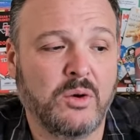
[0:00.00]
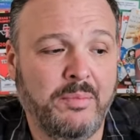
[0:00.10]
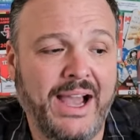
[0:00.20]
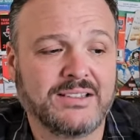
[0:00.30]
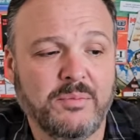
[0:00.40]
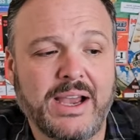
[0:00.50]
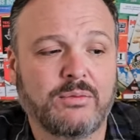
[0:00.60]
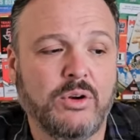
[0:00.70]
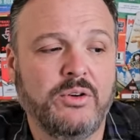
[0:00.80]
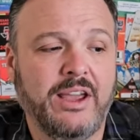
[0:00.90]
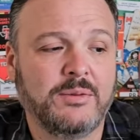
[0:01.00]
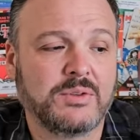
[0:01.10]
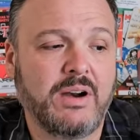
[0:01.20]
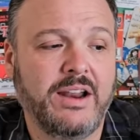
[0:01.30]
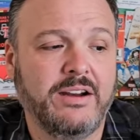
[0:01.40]
So back-to-back road
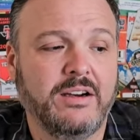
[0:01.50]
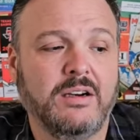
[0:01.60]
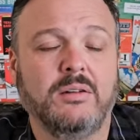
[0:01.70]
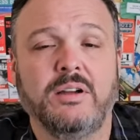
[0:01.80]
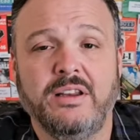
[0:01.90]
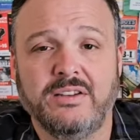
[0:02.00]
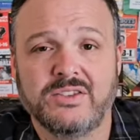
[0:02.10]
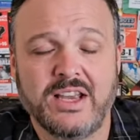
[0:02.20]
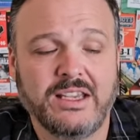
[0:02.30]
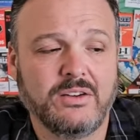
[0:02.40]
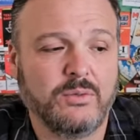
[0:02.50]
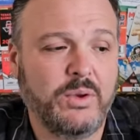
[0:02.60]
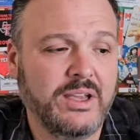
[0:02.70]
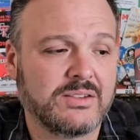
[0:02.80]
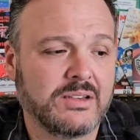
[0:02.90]
games right here in consecutive
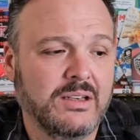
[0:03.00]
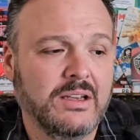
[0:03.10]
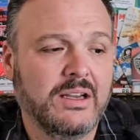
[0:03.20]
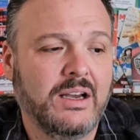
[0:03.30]
weeks.